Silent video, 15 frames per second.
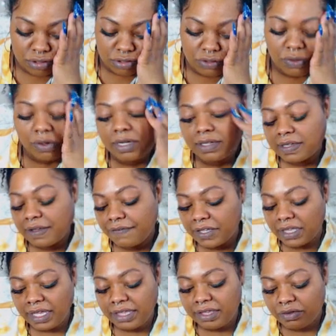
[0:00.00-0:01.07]
Taurus, I
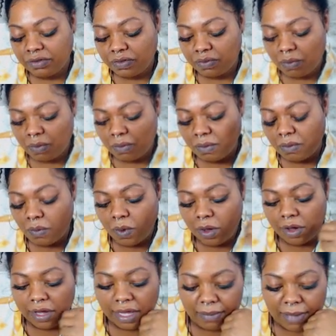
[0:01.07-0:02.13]
feel like there's
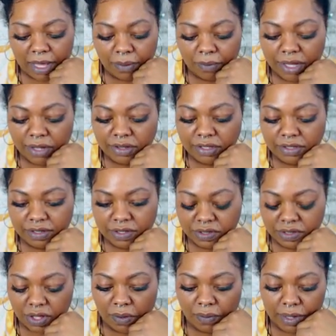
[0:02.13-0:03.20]
worry about where this
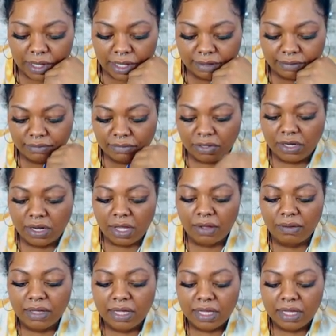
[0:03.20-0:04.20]
is going, you know?